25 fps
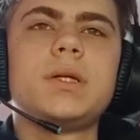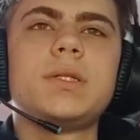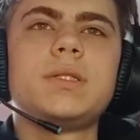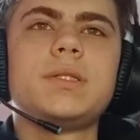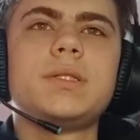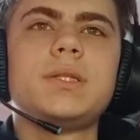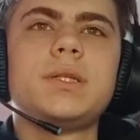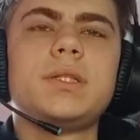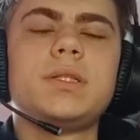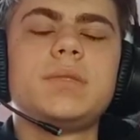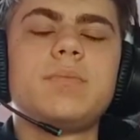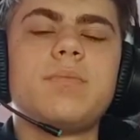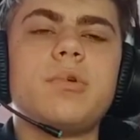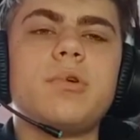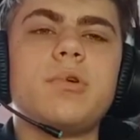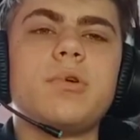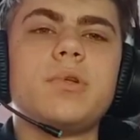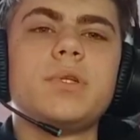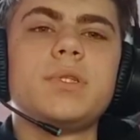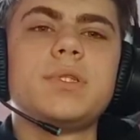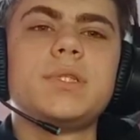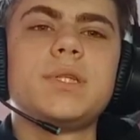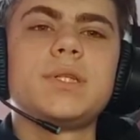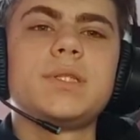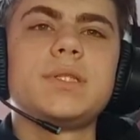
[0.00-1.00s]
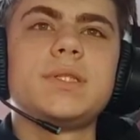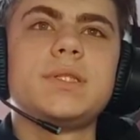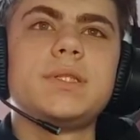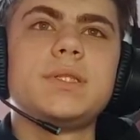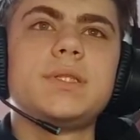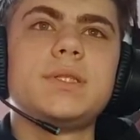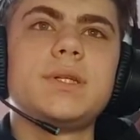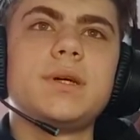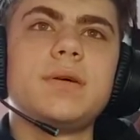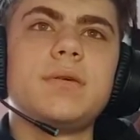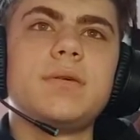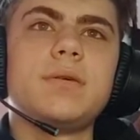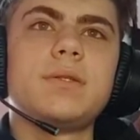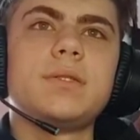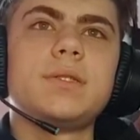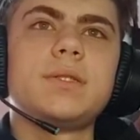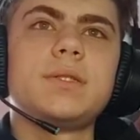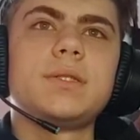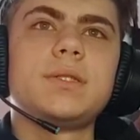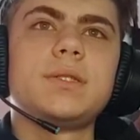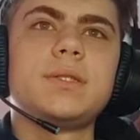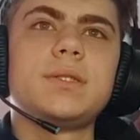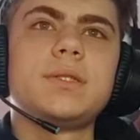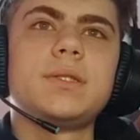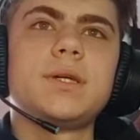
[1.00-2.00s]

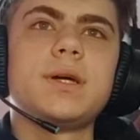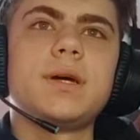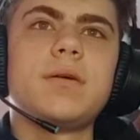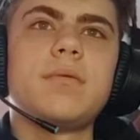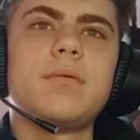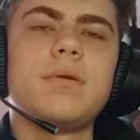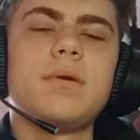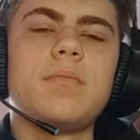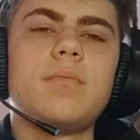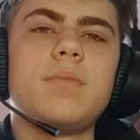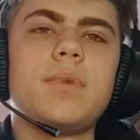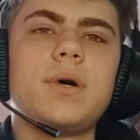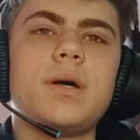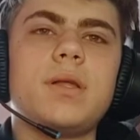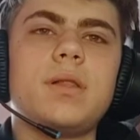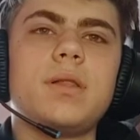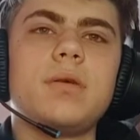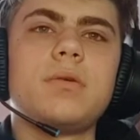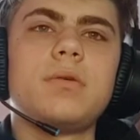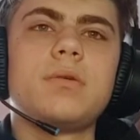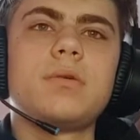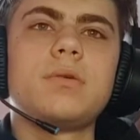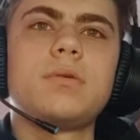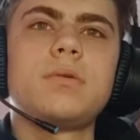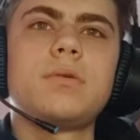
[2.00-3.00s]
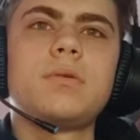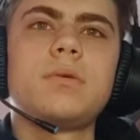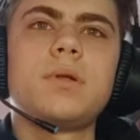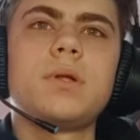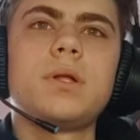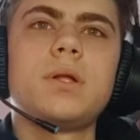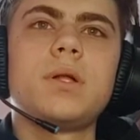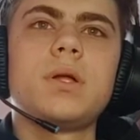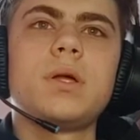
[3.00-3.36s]
6.67 billion.